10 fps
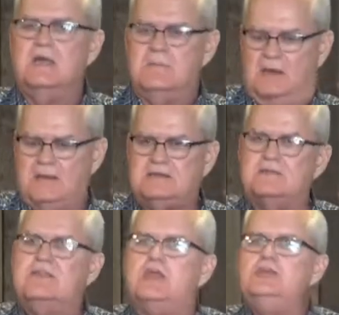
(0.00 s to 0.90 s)
But
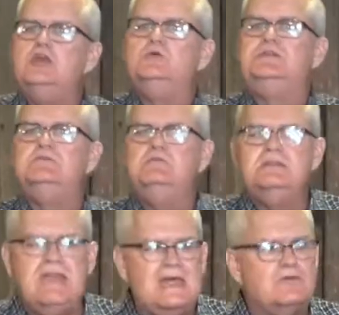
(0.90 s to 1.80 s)
you do
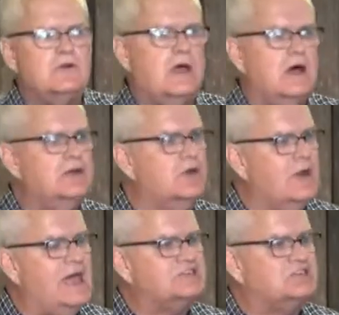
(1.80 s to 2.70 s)
never
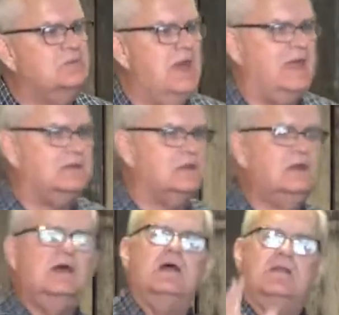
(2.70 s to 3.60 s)
underestimate
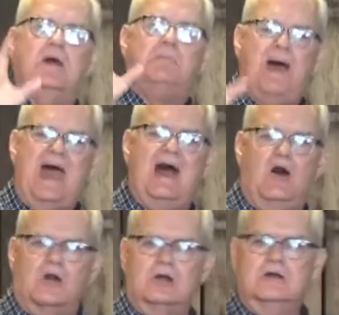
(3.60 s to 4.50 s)
the
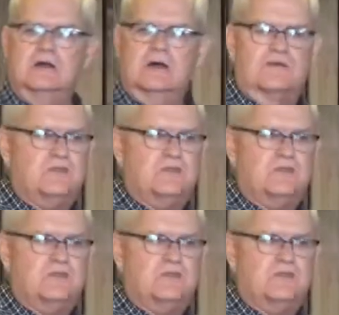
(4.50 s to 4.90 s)
power of